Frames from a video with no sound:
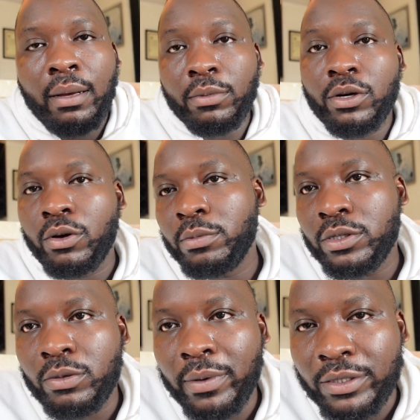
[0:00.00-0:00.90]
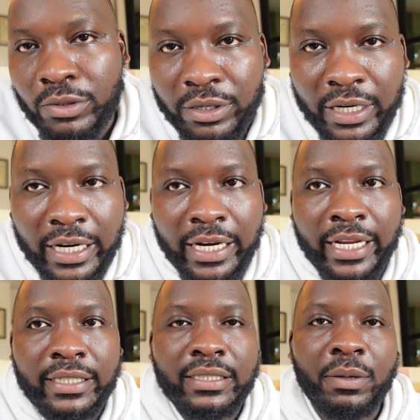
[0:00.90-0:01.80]
I'm going to commit to my
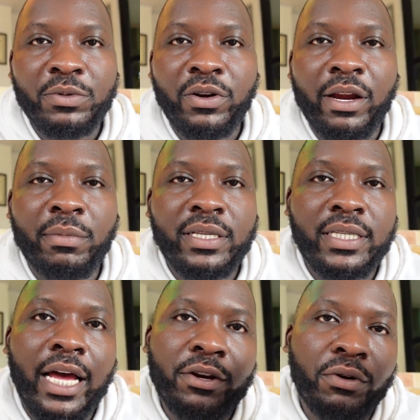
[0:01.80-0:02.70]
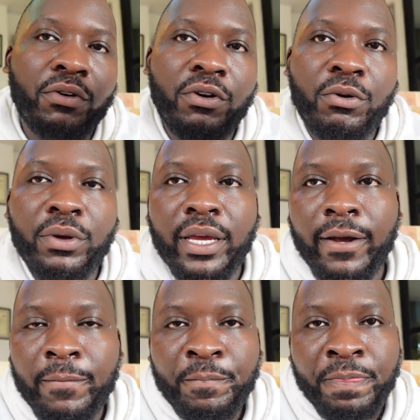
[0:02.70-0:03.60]
290 subscribers and growing.
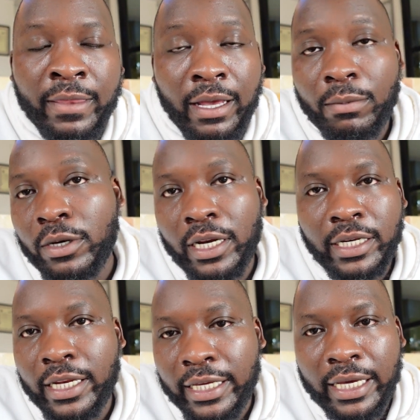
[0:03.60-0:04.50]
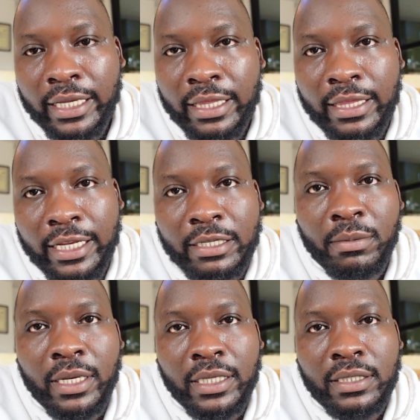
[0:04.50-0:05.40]
I'm going to dedicate 30
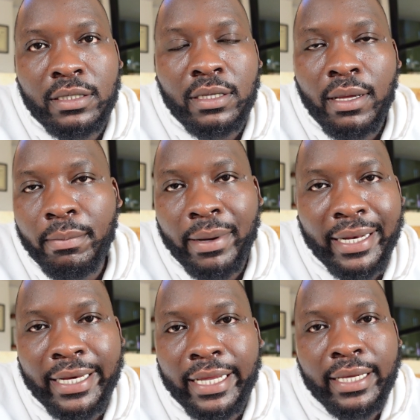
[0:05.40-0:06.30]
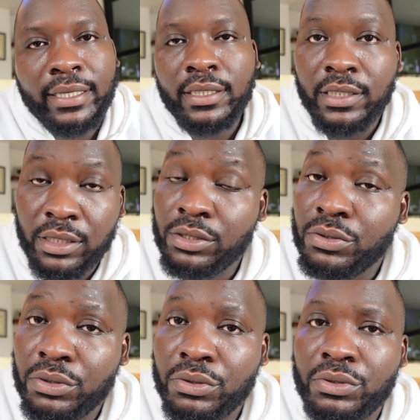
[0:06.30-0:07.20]
minutes per day just
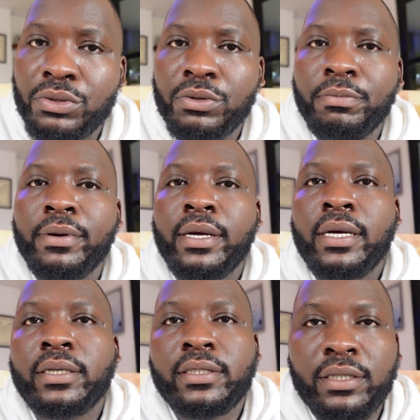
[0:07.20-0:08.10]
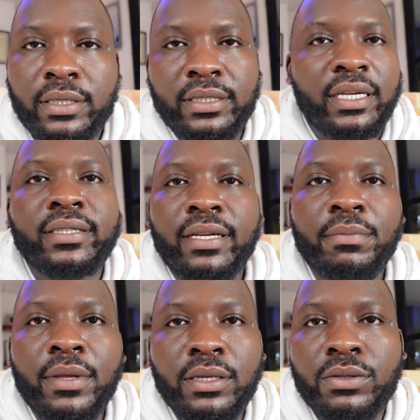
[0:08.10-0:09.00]
to YouTube, just to say
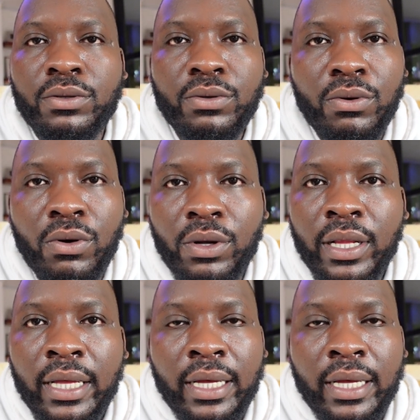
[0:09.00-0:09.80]
something to you all.